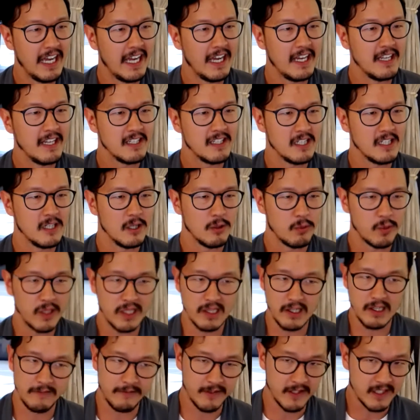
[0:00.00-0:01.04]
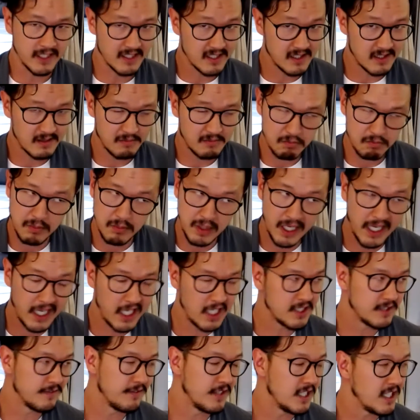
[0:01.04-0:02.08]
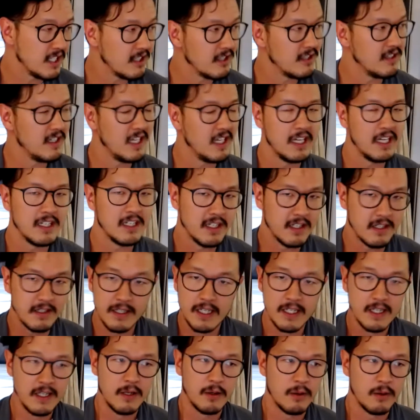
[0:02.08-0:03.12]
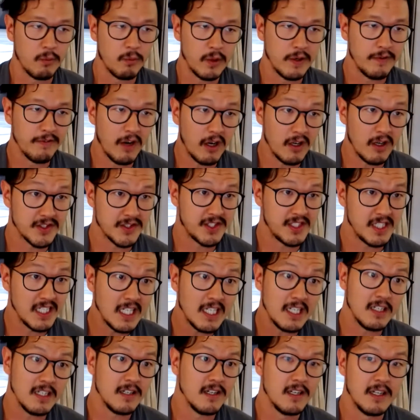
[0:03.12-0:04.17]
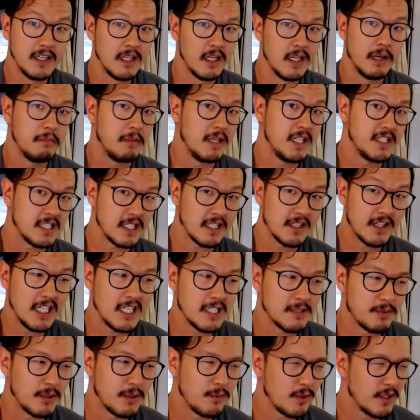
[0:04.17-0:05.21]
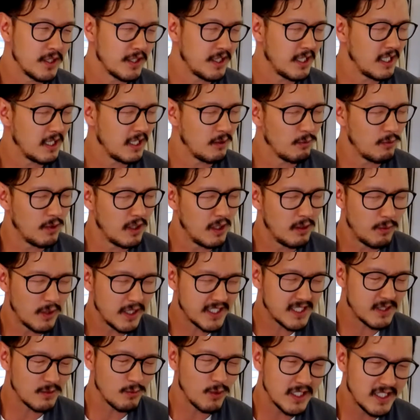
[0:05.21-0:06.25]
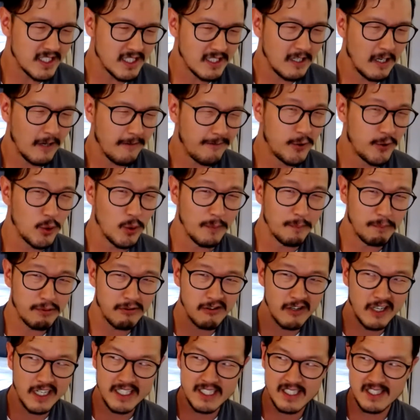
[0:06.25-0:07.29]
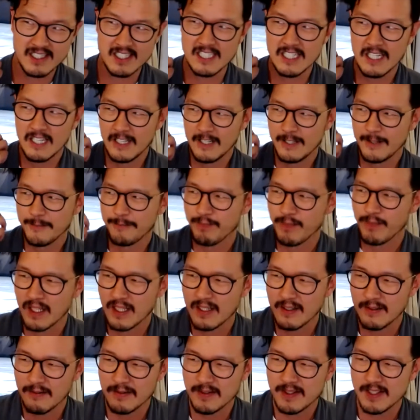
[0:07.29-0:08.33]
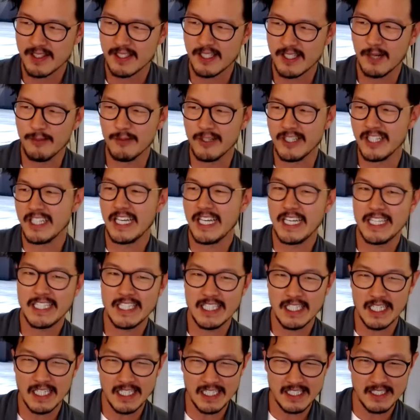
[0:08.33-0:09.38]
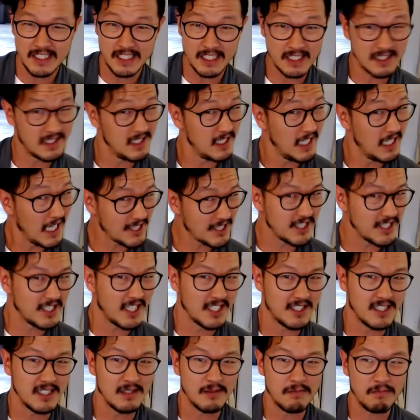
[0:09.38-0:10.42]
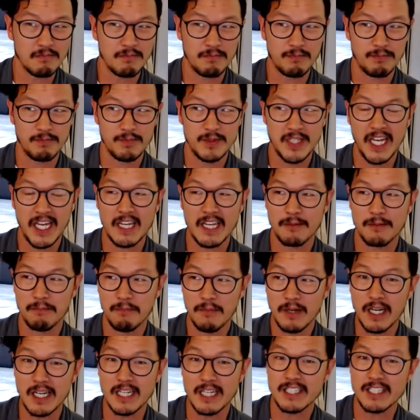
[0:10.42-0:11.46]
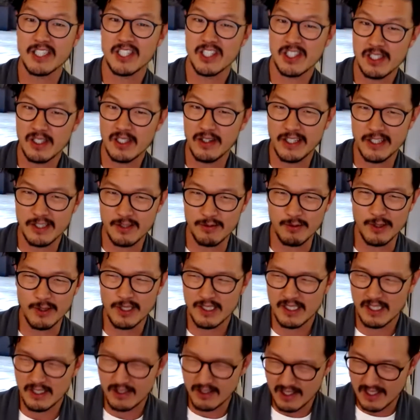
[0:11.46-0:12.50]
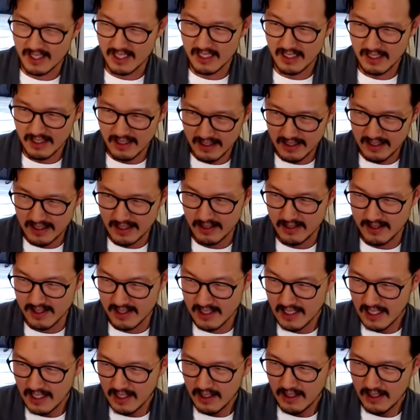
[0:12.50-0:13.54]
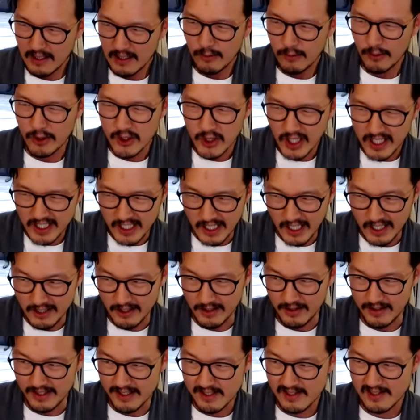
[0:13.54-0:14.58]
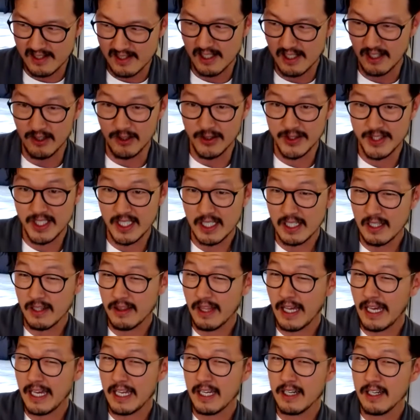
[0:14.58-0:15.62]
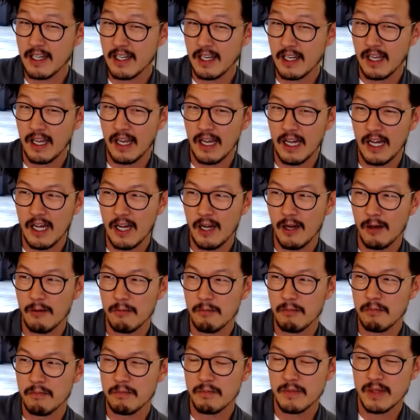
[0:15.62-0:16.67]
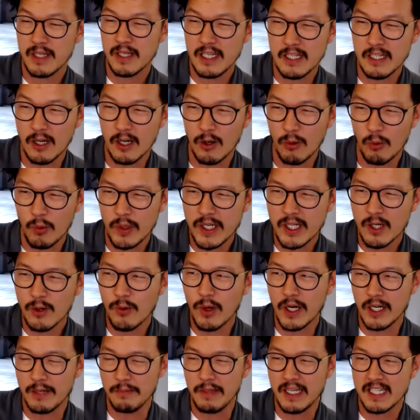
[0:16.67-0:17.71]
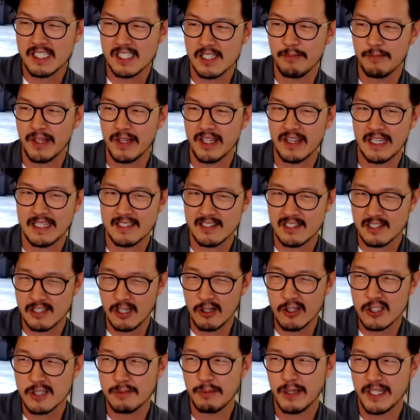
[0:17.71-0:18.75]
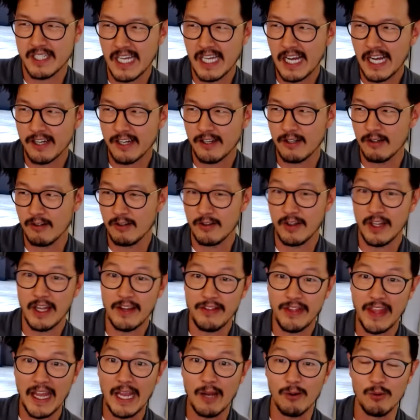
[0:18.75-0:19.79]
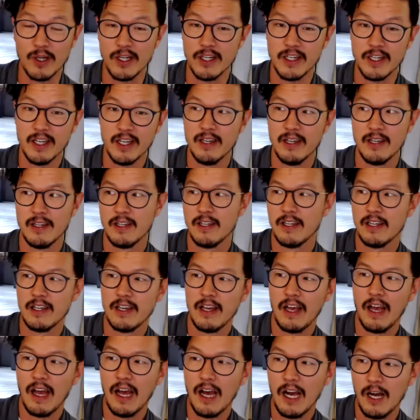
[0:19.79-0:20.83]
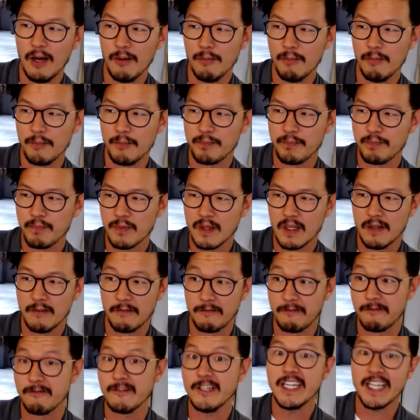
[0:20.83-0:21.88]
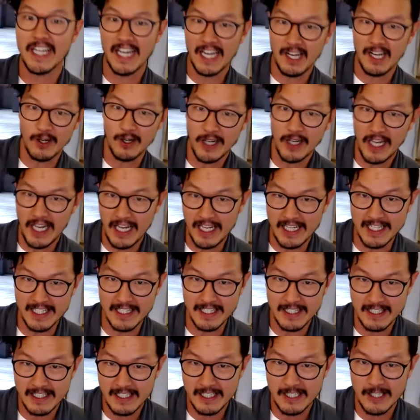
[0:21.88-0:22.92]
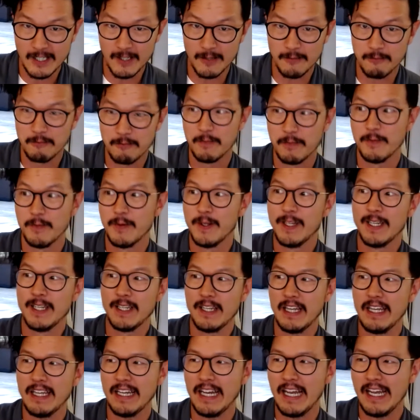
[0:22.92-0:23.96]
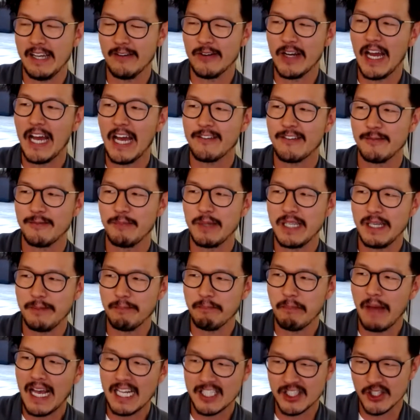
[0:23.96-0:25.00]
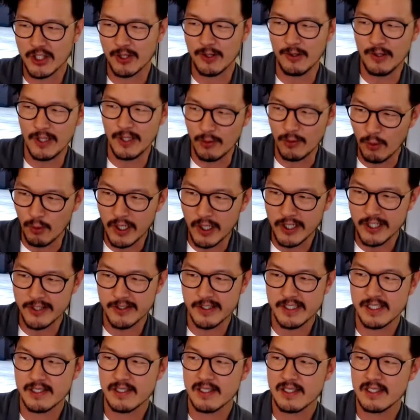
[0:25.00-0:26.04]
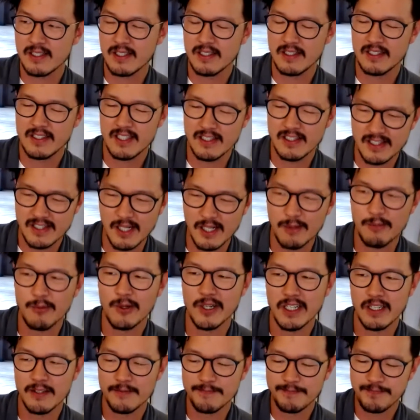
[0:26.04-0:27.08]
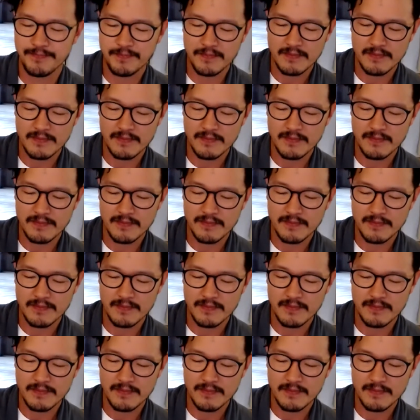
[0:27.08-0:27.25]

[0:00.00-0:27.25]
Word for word: and you know we live in this age of the internet and we've all seen amazing things, but we're thinking, well, what, what's enough to impress someone in 1896? It actually doesn't take much. So there's there's there's we're trying to honor this subtlety that um, you know we don't want to make something that's so spectacular that they would um, freak out and you know it, it would have to be magical and wondrous to someone